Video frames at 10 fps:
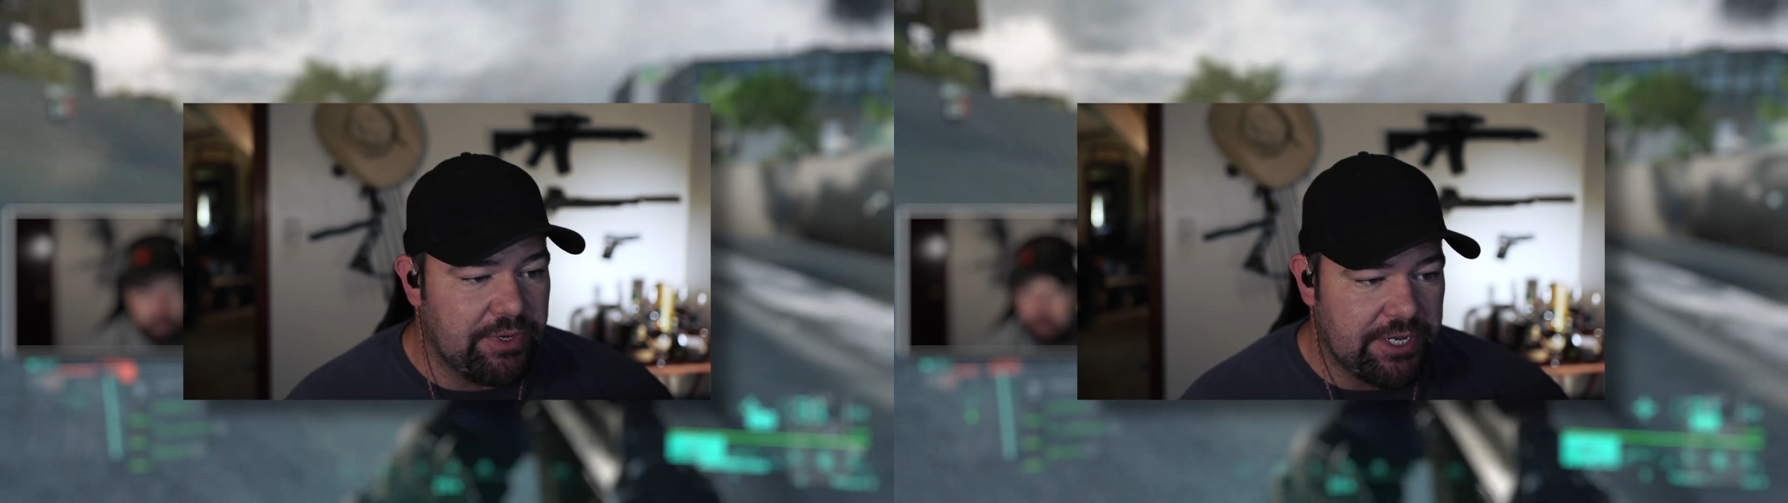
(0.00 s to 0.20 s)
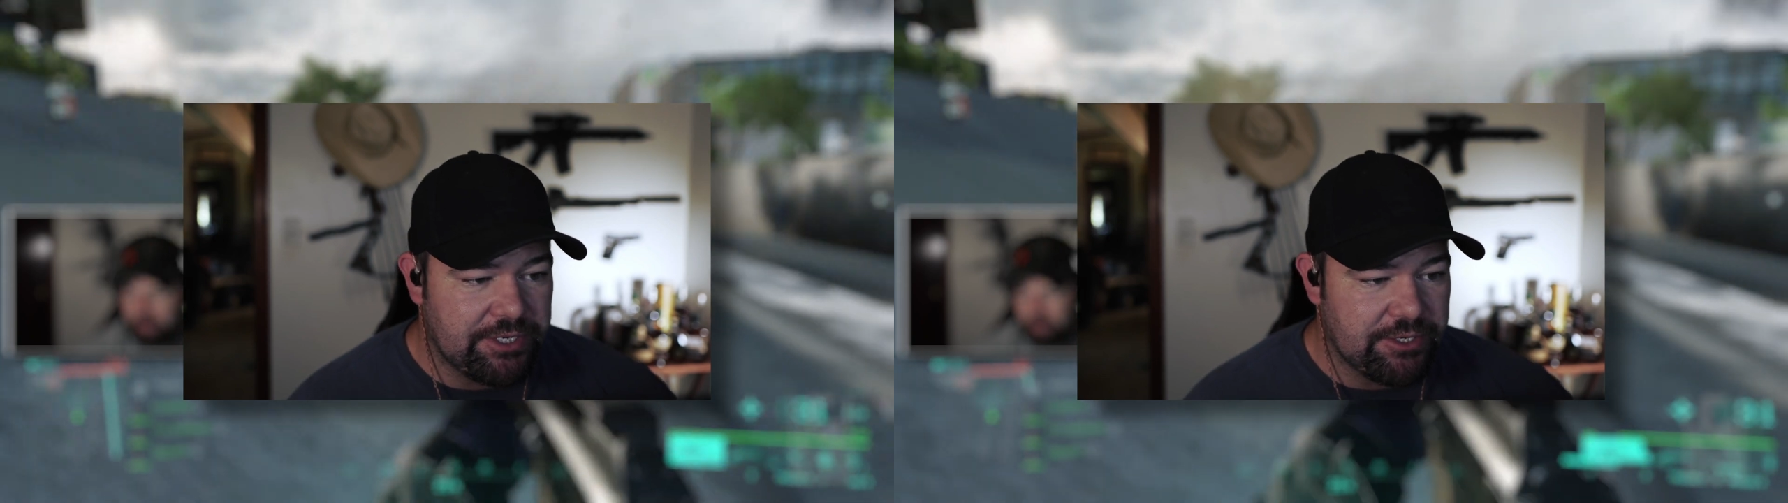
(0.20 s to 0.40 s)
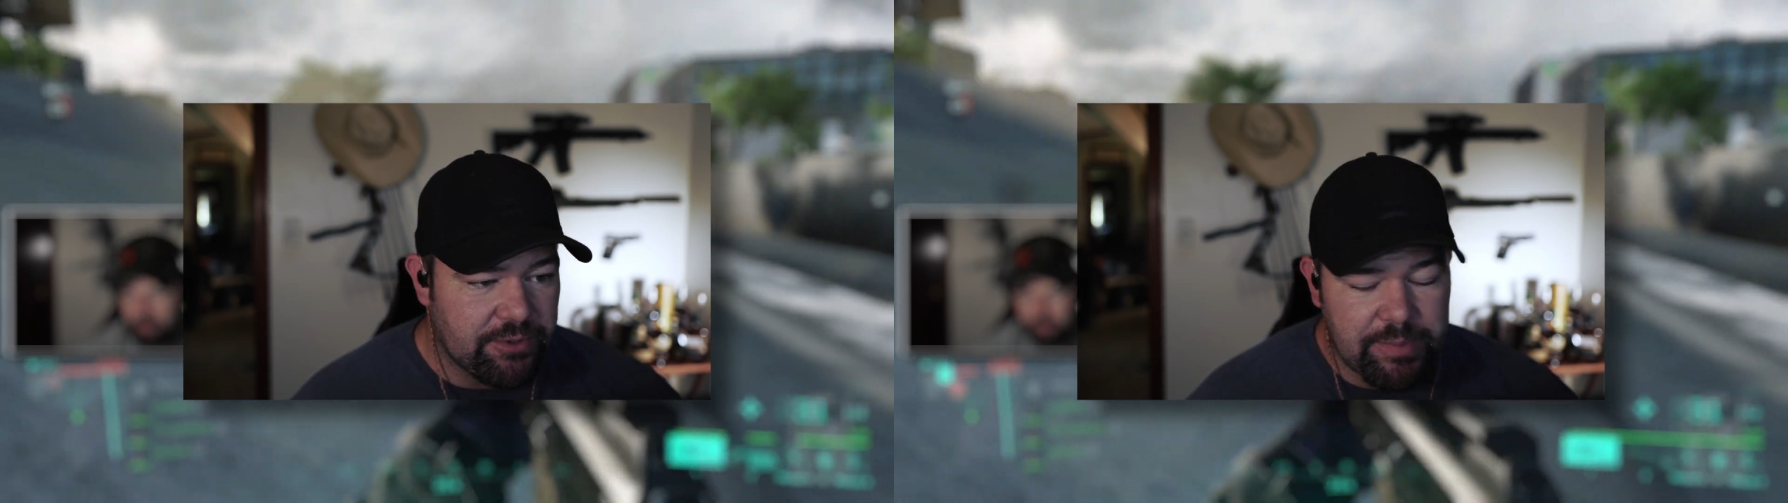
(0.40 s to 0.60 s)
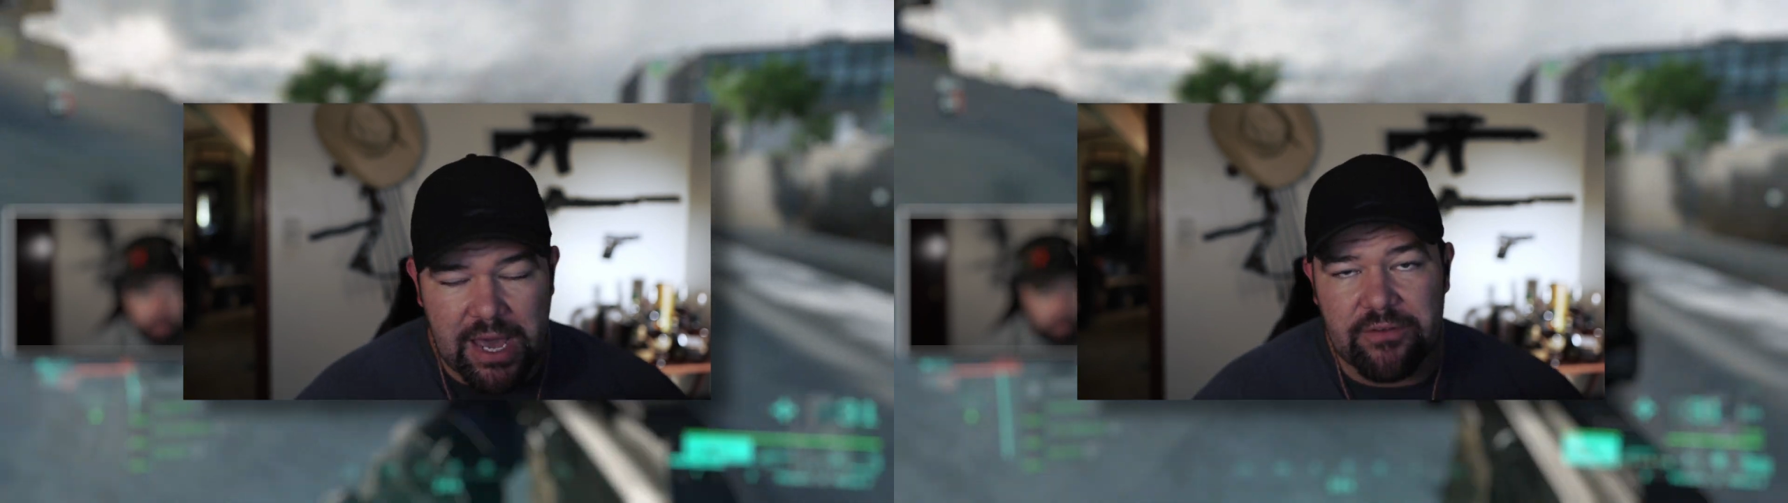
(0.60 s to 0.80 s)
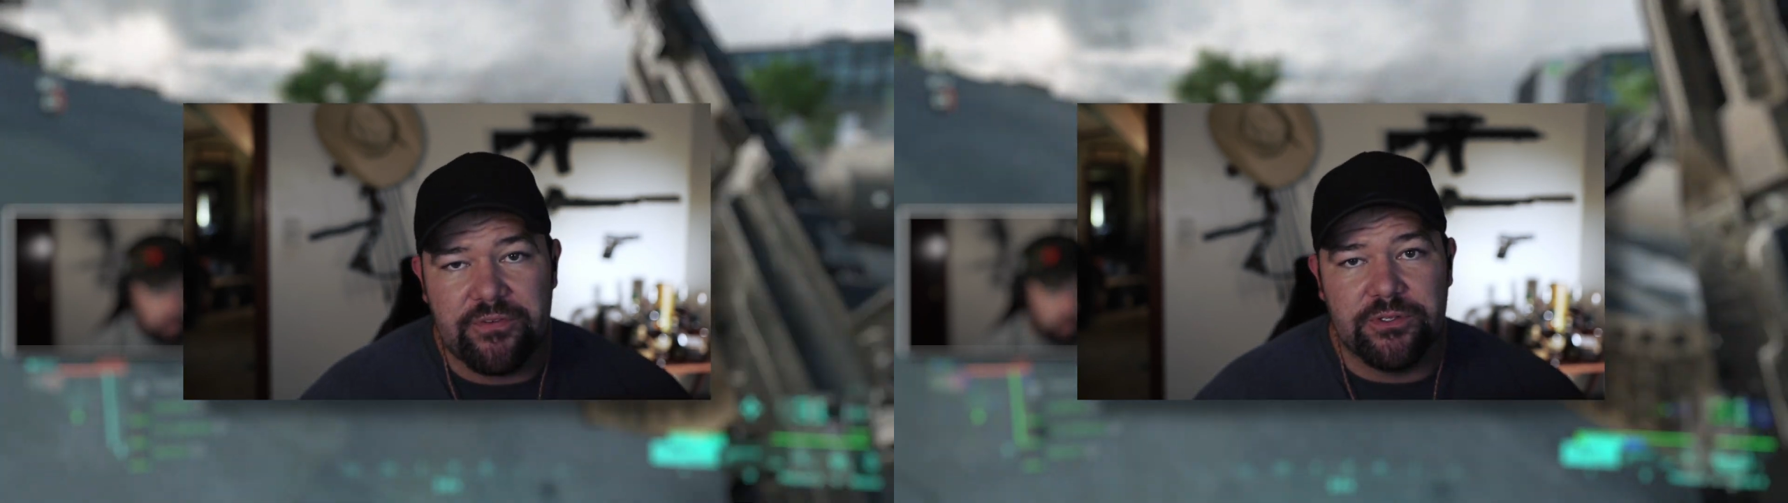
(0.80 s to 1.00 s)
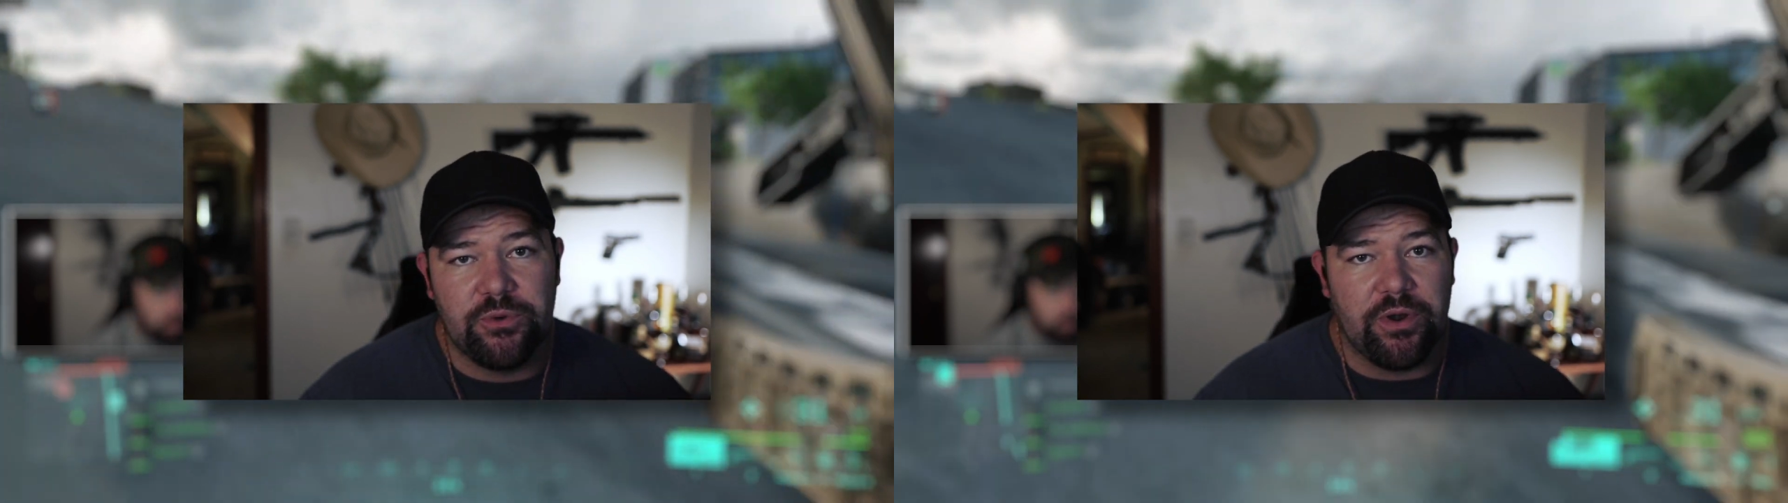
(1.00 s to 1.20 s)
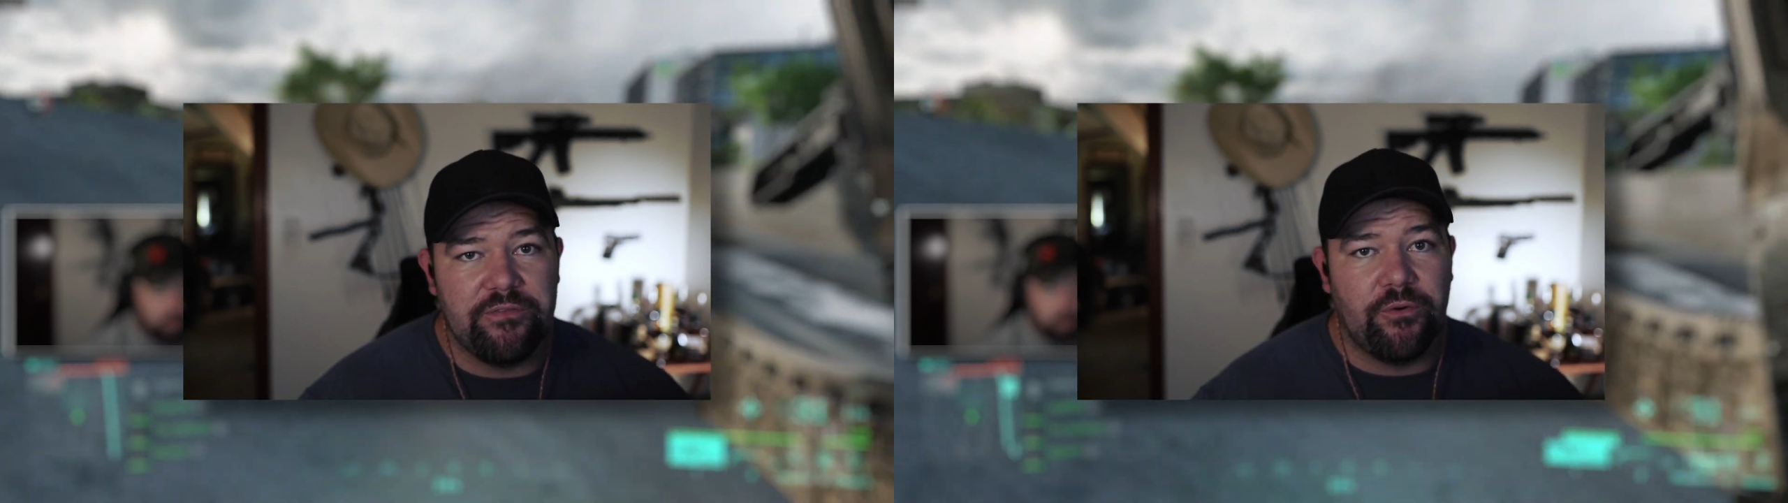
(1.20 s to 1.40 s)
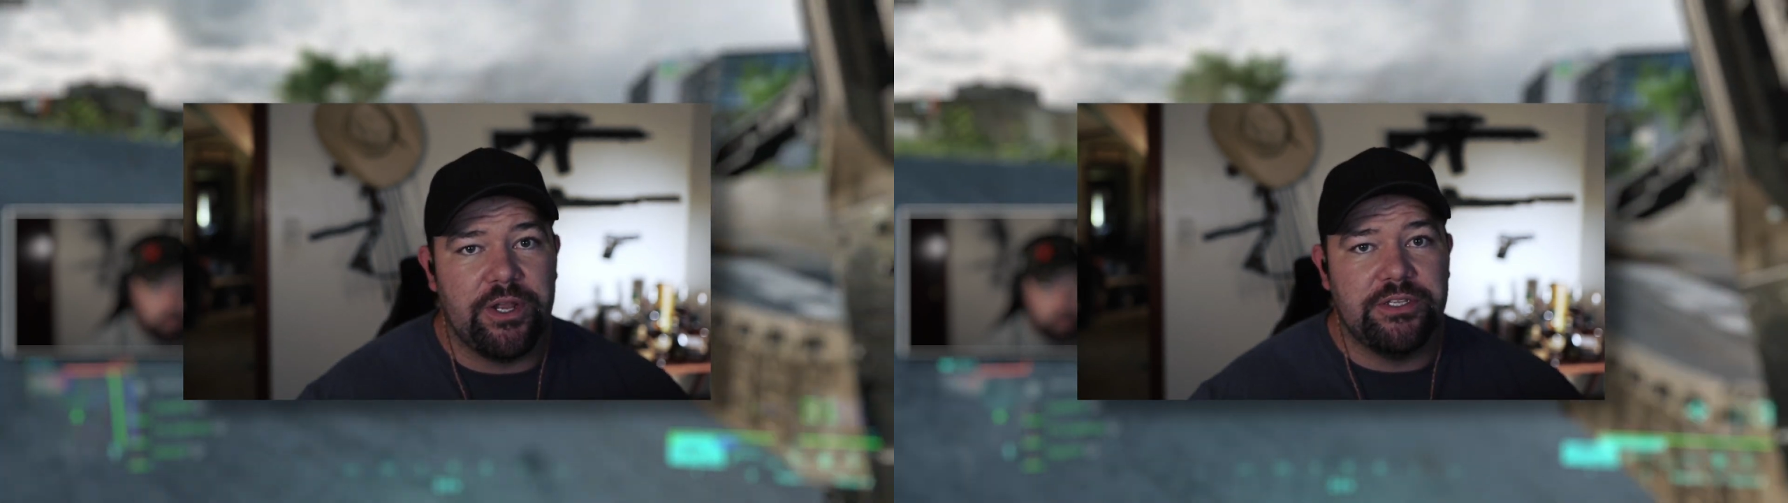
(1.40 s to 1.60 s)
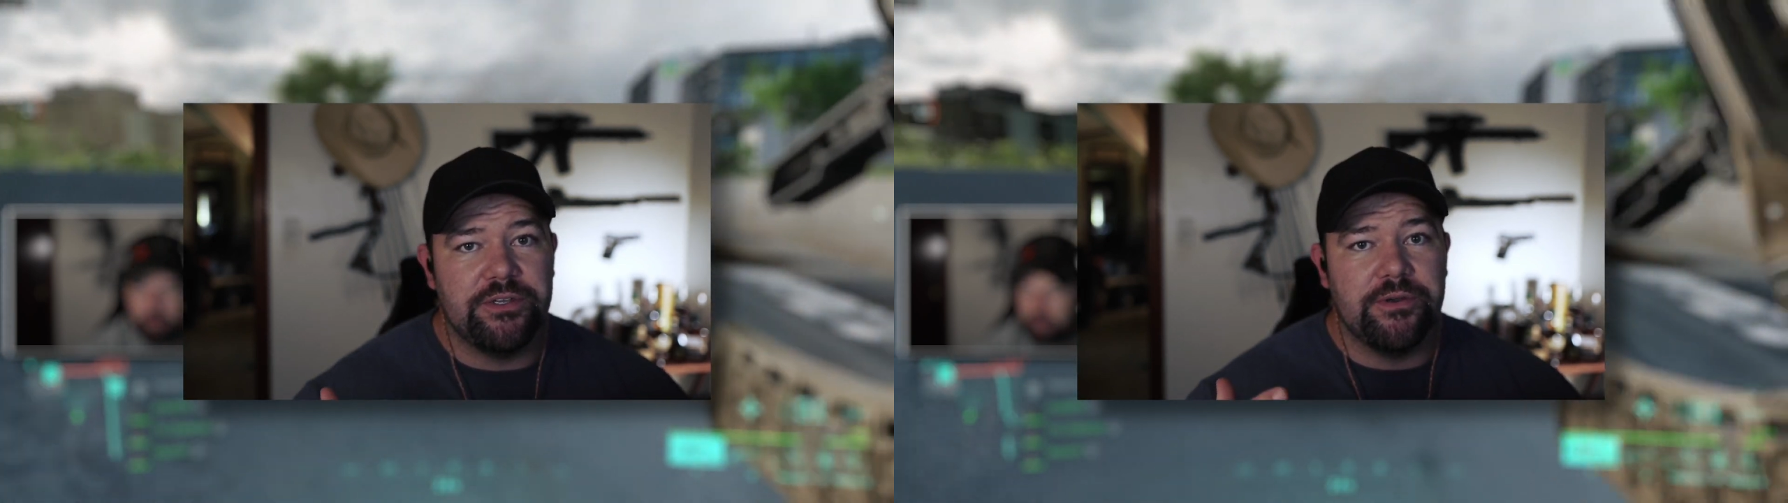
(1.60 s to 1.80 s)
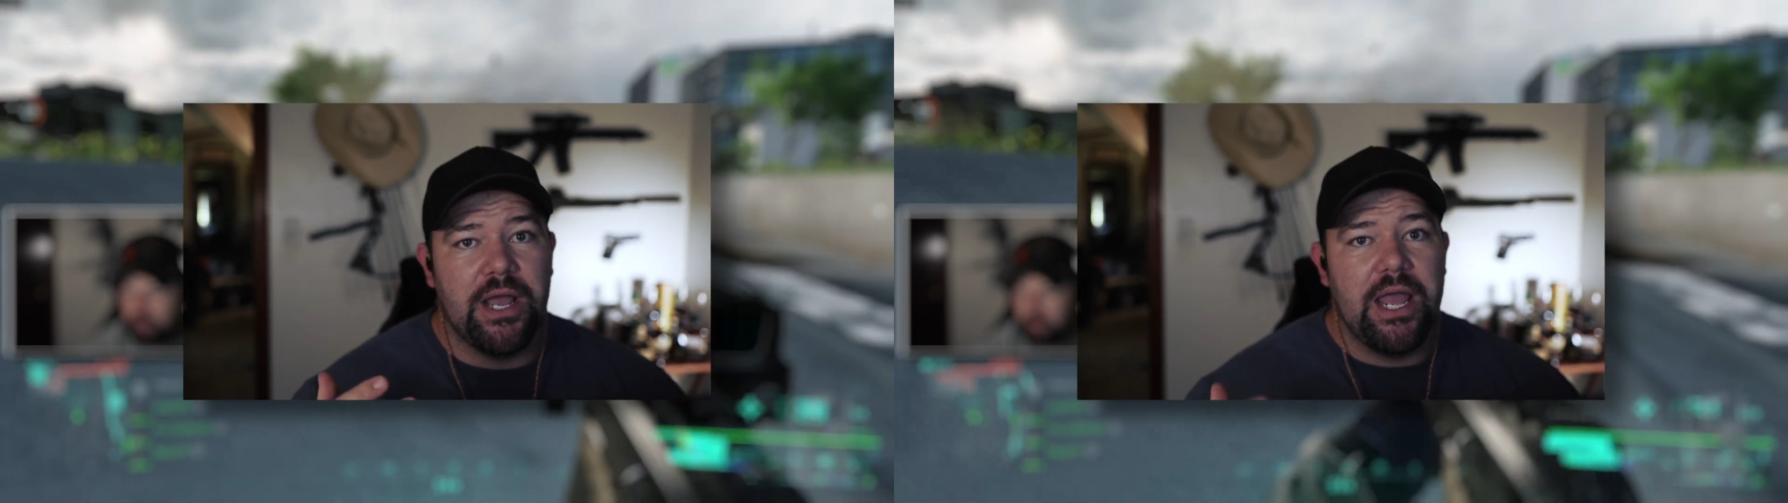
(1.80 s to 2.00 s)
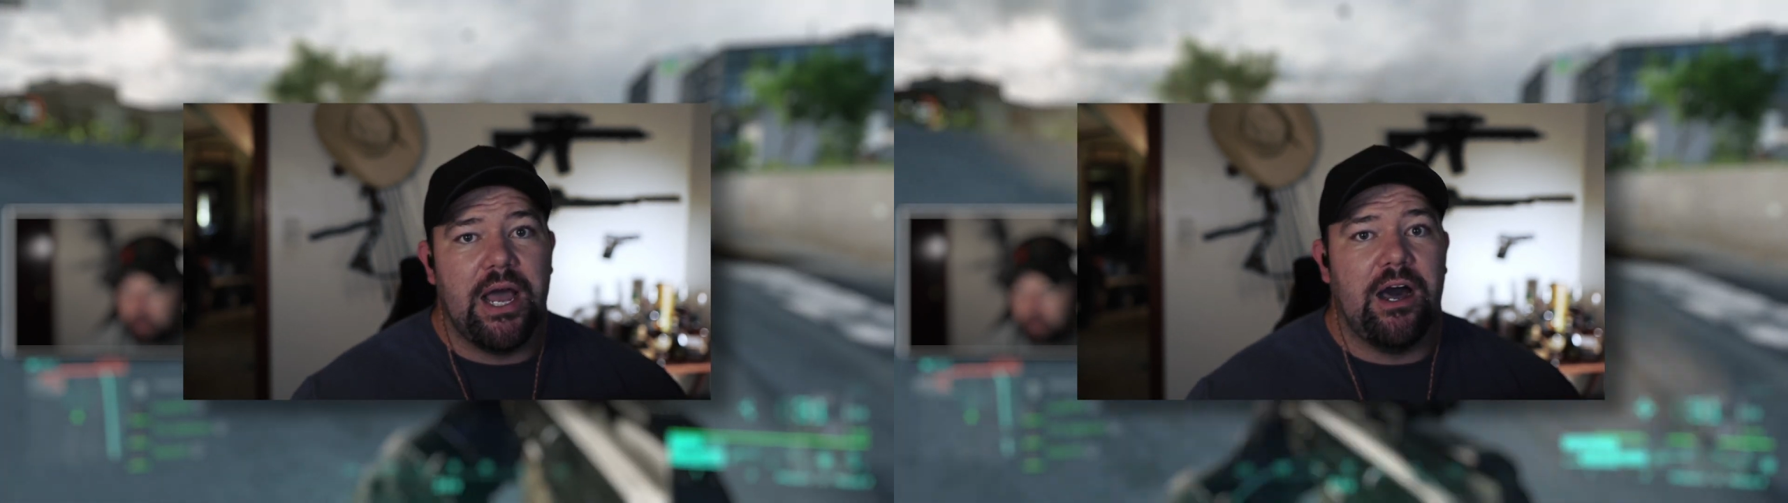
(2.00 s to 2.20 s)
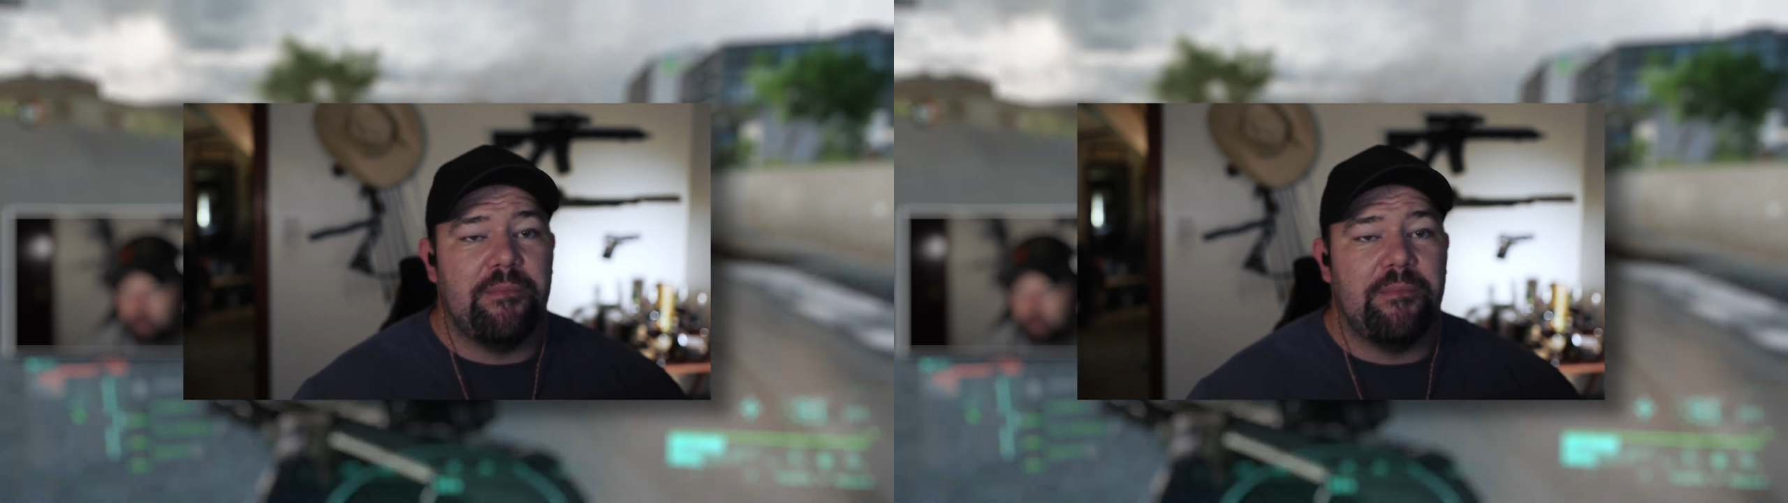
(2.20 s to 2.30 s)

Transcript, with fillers: input issues with Battlefield 2042,